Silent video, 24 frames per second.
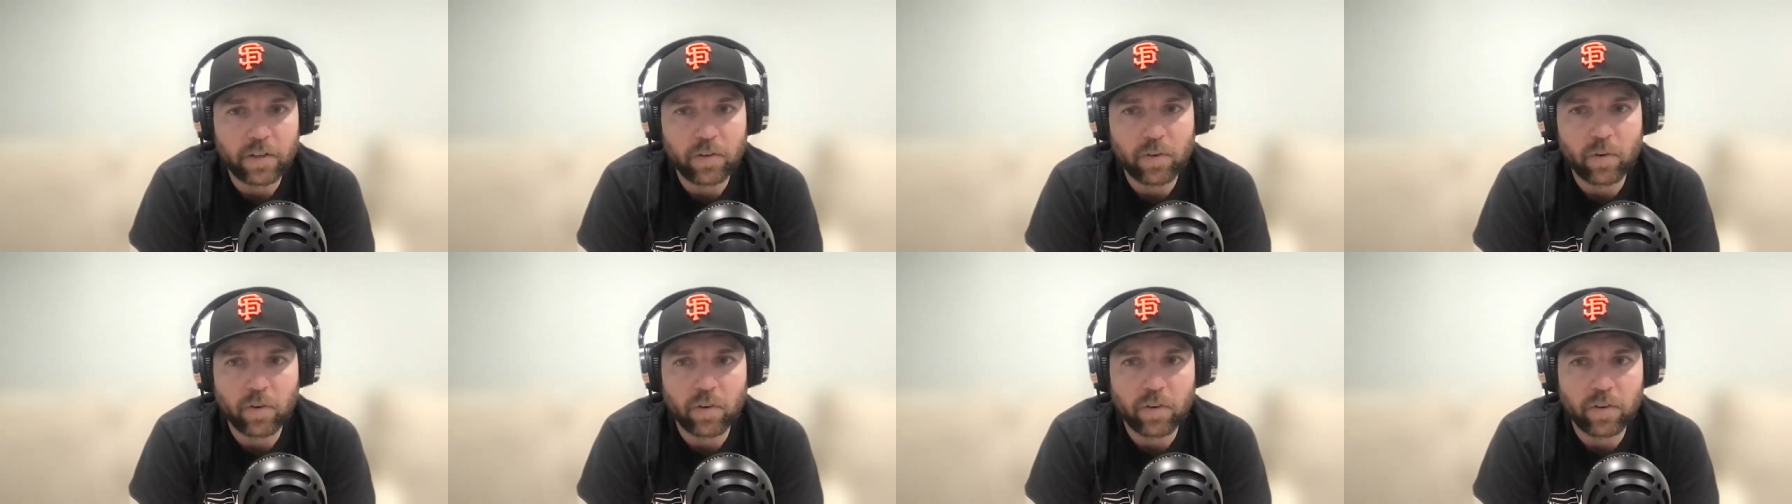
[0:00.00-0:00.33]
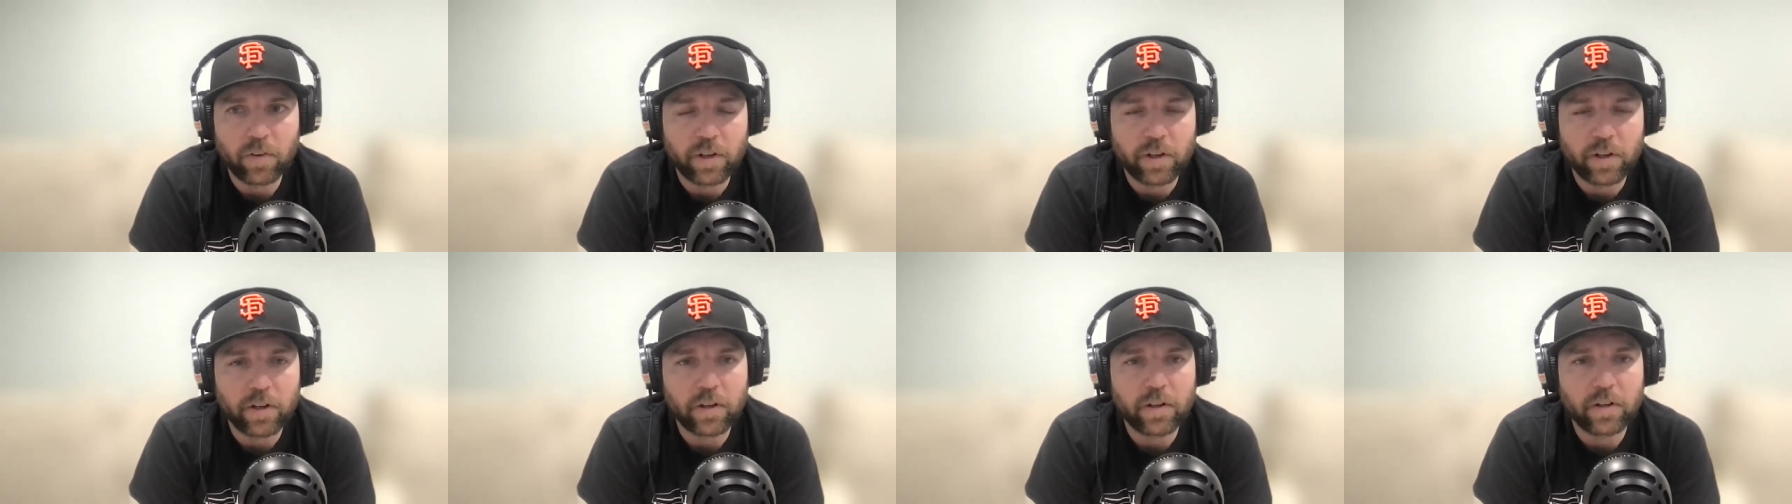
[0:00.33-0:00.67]
or
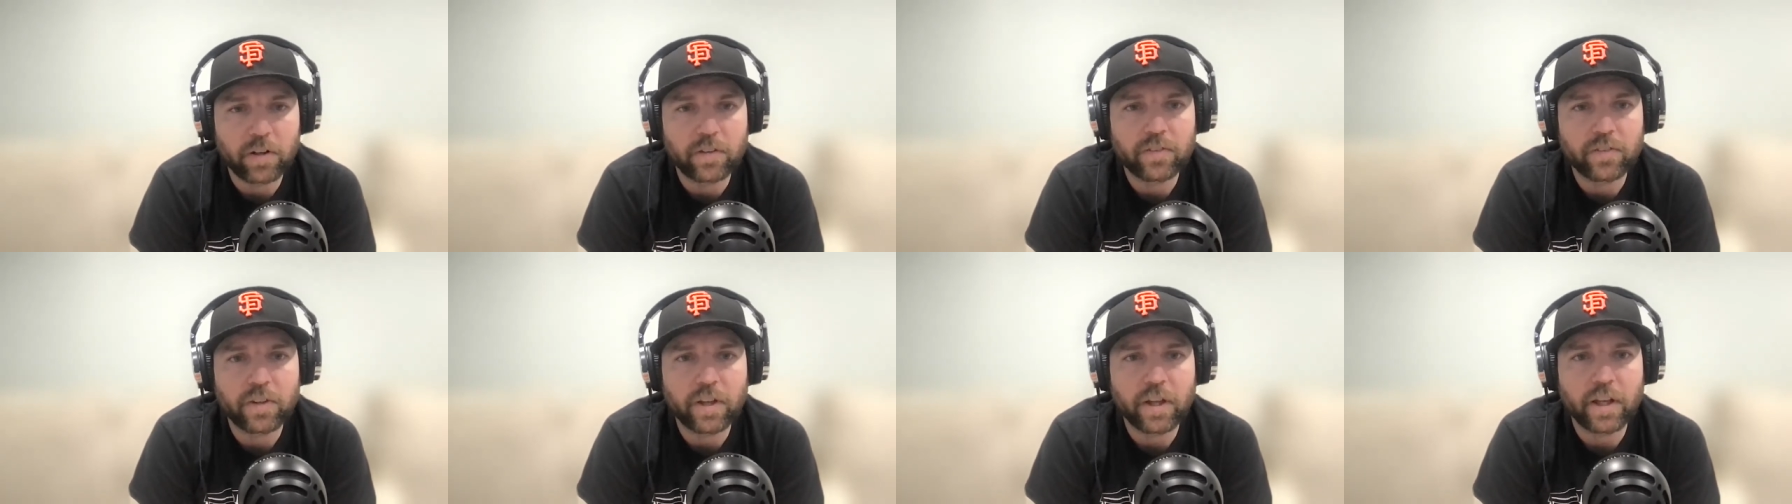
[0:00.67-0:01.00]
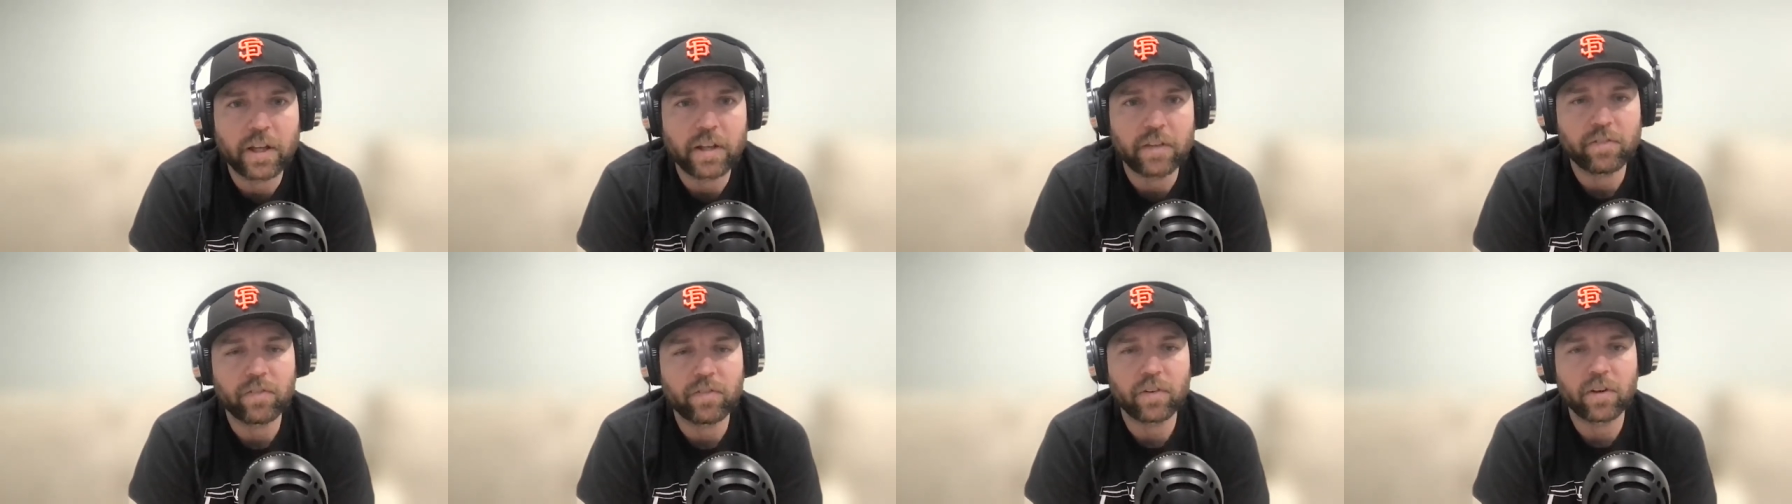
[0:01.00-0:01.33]
they're
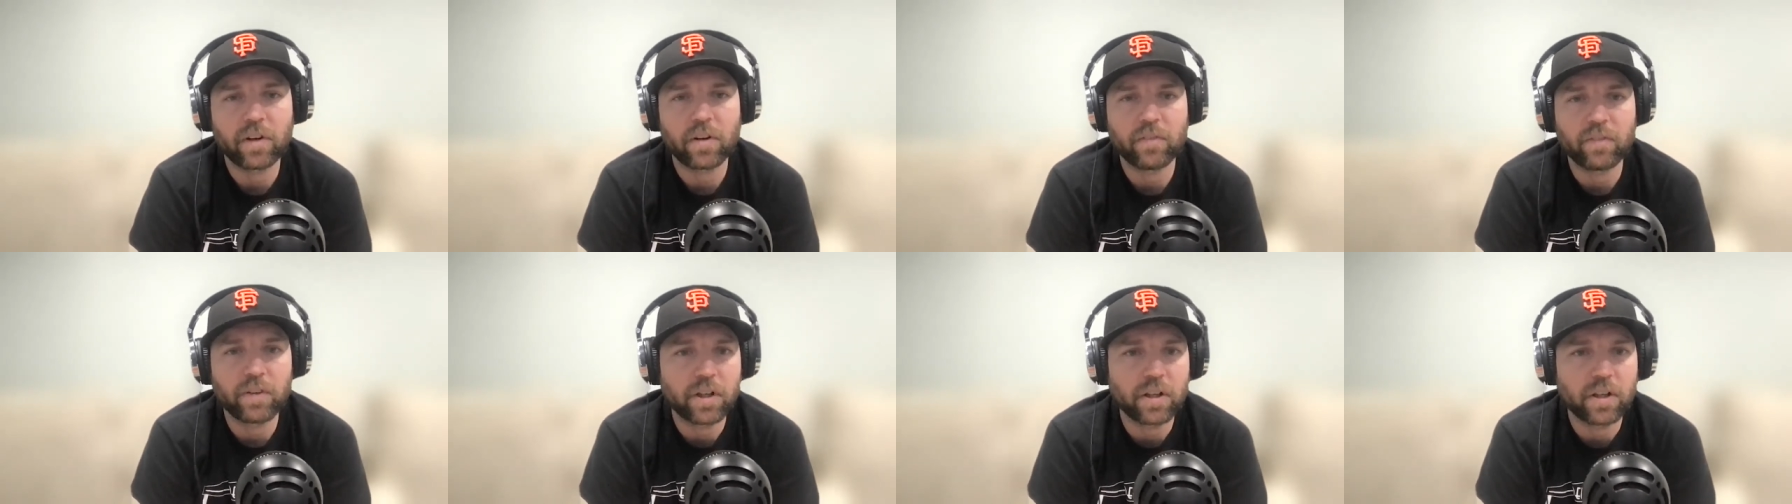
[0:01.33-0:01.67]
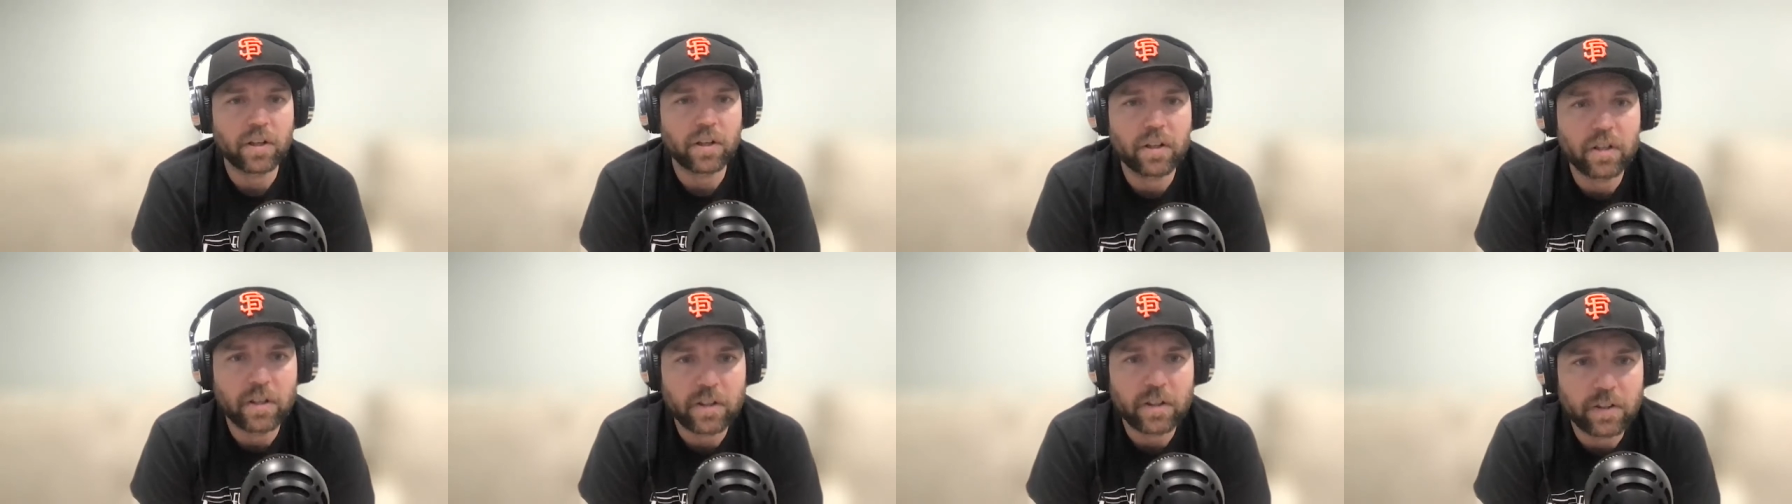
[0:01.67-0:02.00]
saying it from a
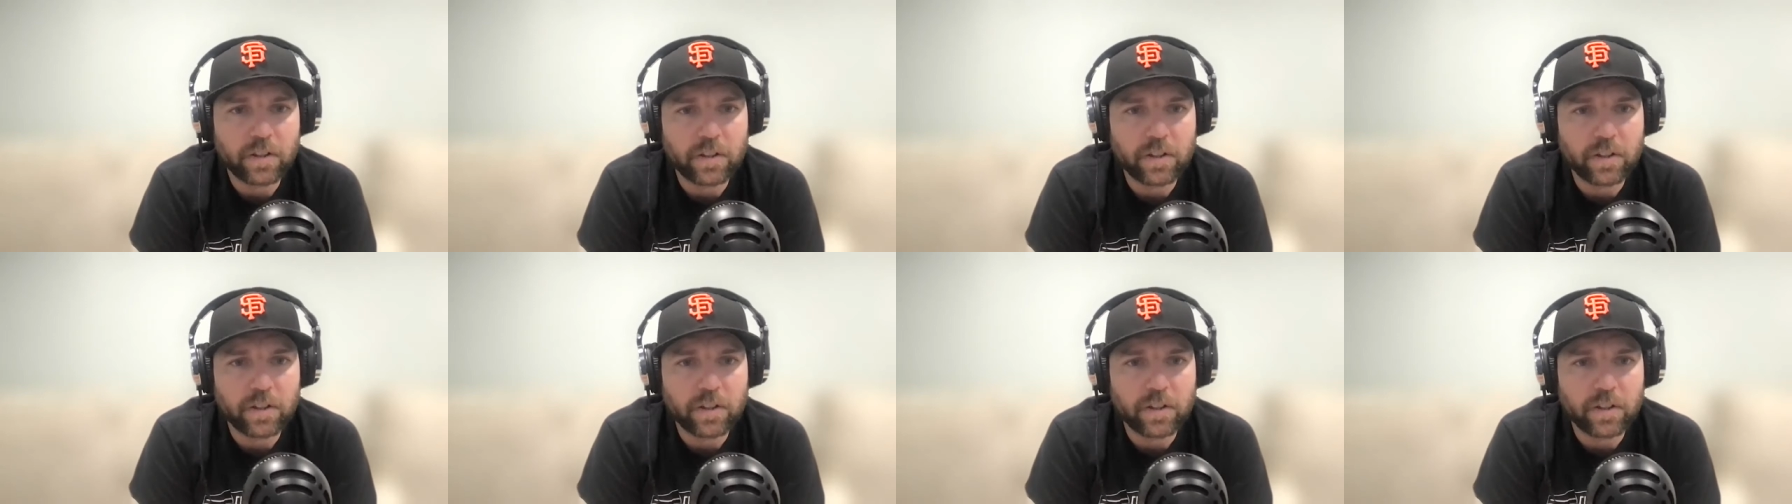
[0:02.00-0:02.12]
uh,